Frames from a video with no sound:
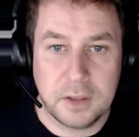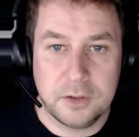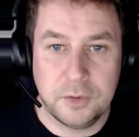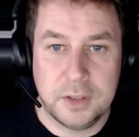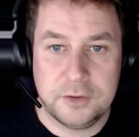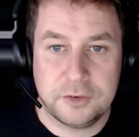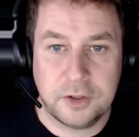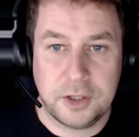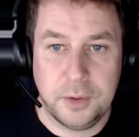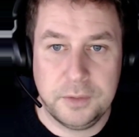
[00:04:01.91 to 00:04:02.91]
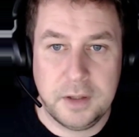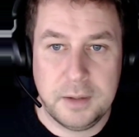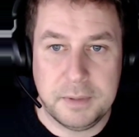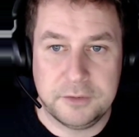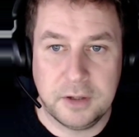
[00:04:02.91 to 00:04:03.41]
You'll need to secure the
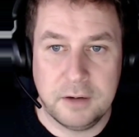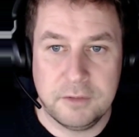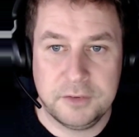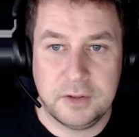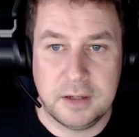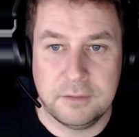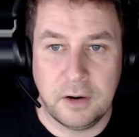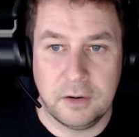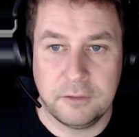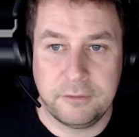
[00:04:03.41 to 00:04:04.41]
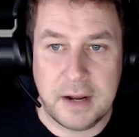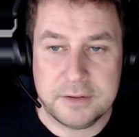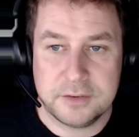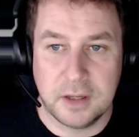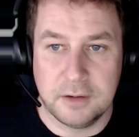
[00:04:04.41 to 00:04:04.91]
emitter and receiver on a
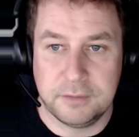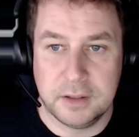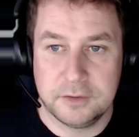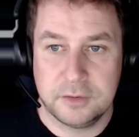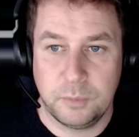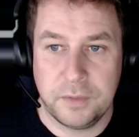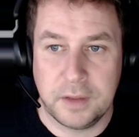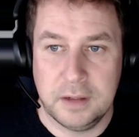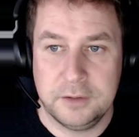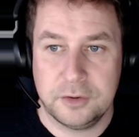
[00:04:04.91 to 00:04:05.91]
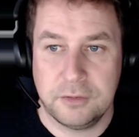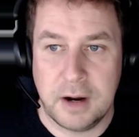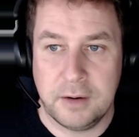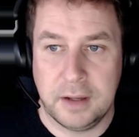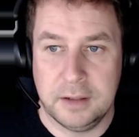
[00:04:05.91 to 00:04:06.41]
flat surface with a little
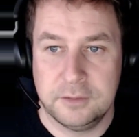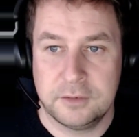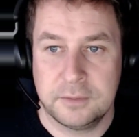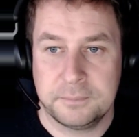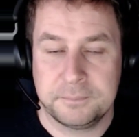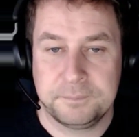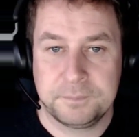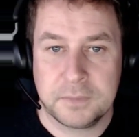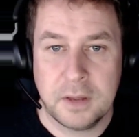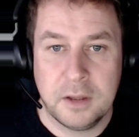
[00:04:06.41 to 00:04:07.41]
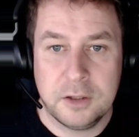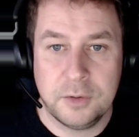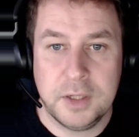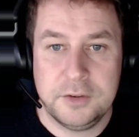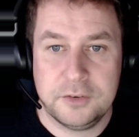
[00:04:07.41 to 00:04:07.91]
round heads.
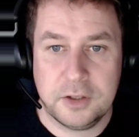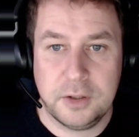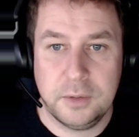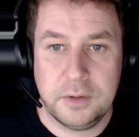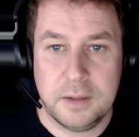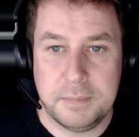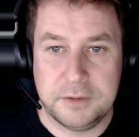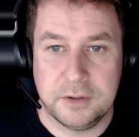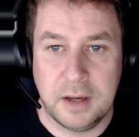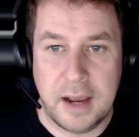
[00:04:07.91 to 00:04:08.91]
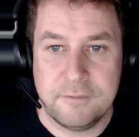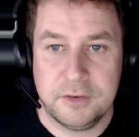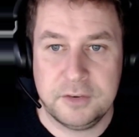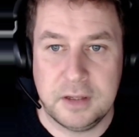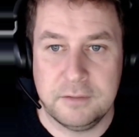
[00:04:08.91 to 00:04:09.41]
You'll need to secure the emitter and
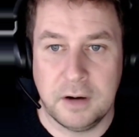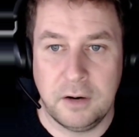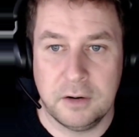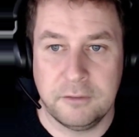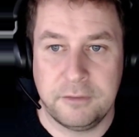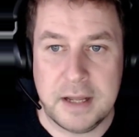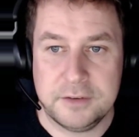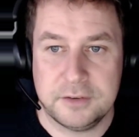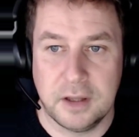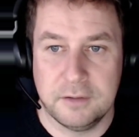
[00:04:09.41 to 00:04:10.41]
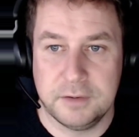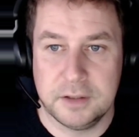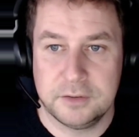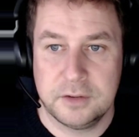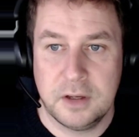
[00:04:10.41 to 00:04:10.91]
receiver on a flat
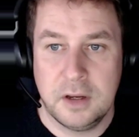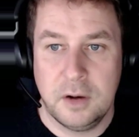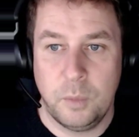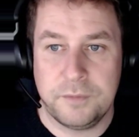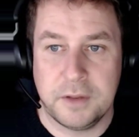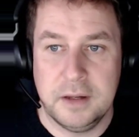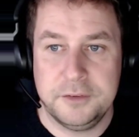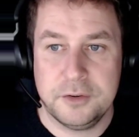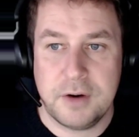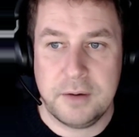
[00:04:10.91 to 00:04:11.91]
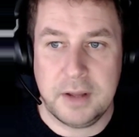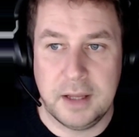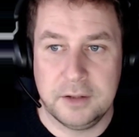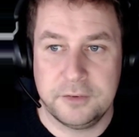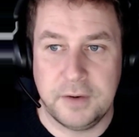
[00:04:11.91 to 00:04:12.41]
surface with the little round
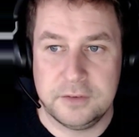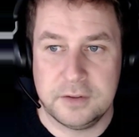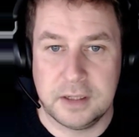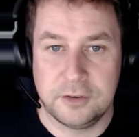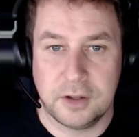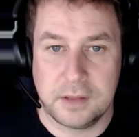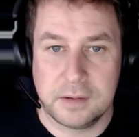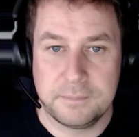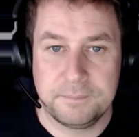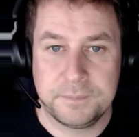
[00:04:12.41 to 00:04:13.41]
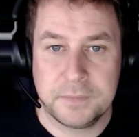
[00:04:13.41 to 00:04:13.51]
heads facing each other.